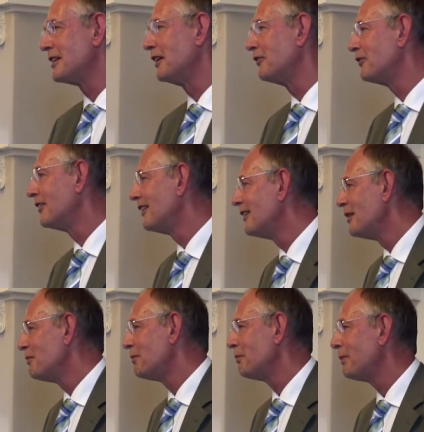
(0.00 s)
tough.
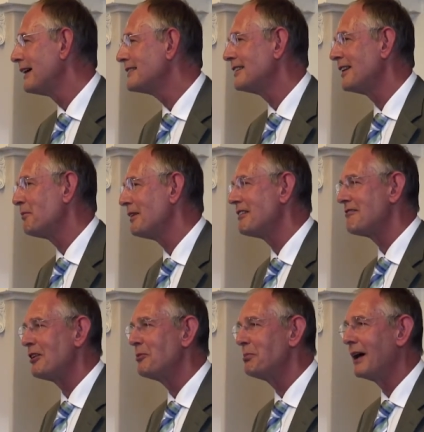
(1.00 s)
But beating them in
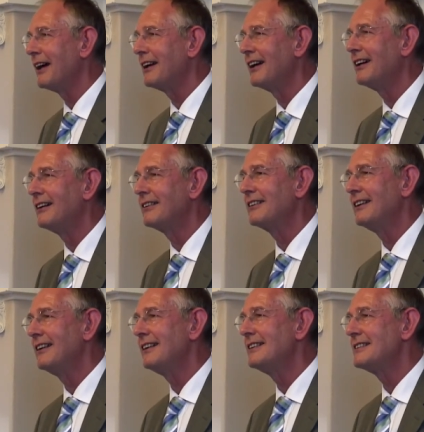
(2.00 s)
their own backyard
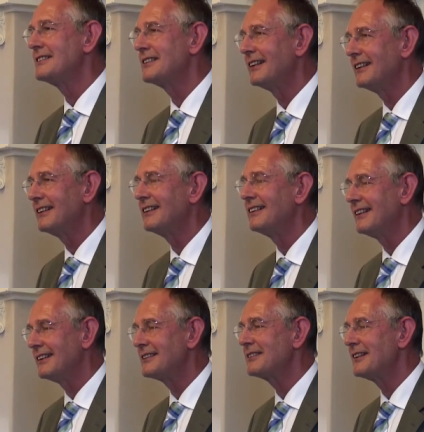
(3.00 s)
is, uh,
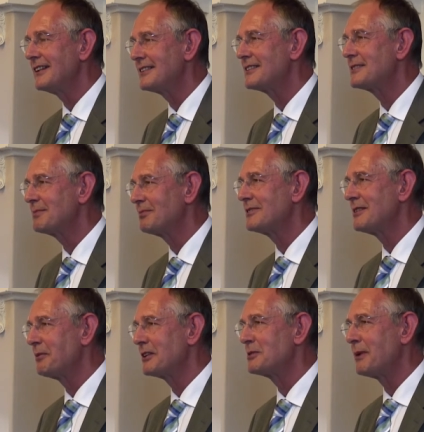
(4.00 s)
is, is
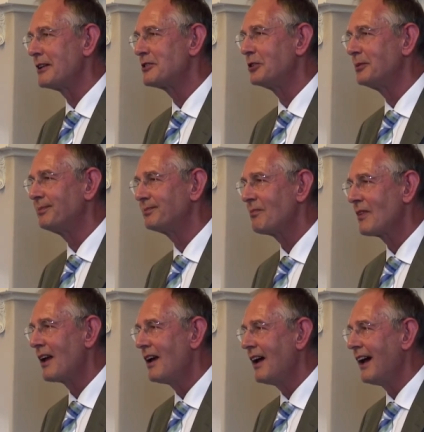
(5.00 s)
something special.
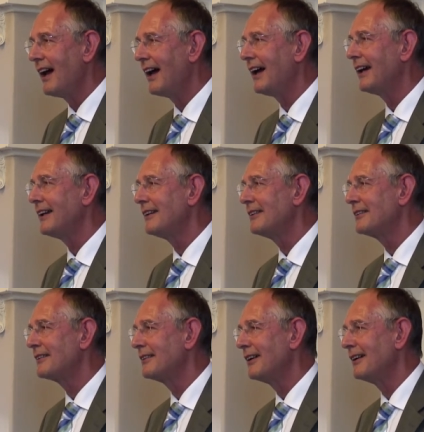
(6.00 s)
And
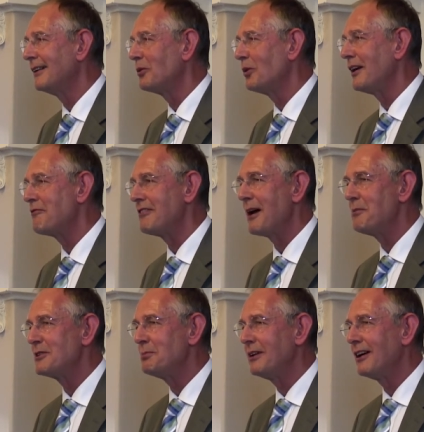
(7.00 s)
uh, whenever it
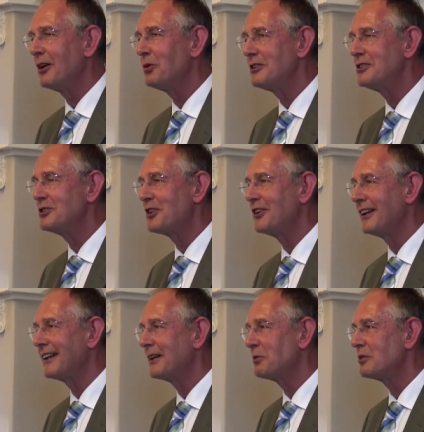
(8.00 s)
happened to me, I always used to
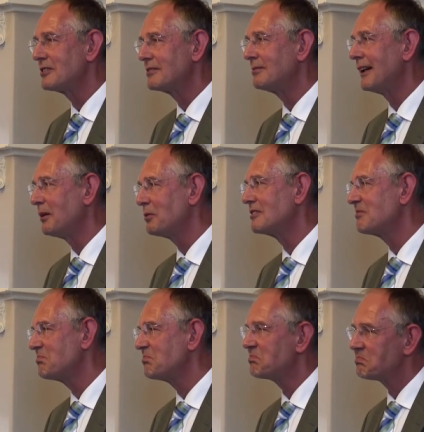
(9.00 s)
think it was, it was
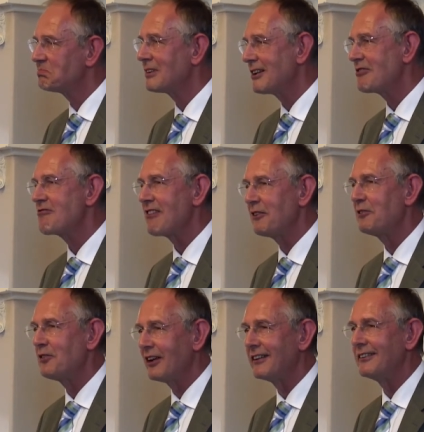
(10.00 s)
great
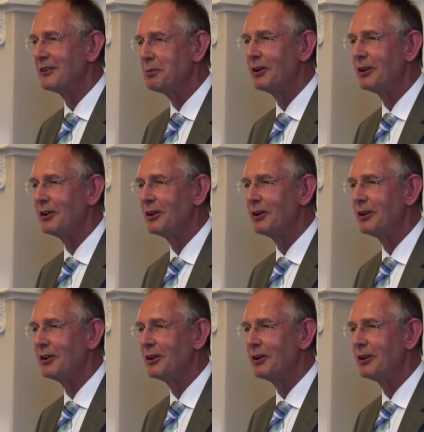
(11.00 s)
fun, to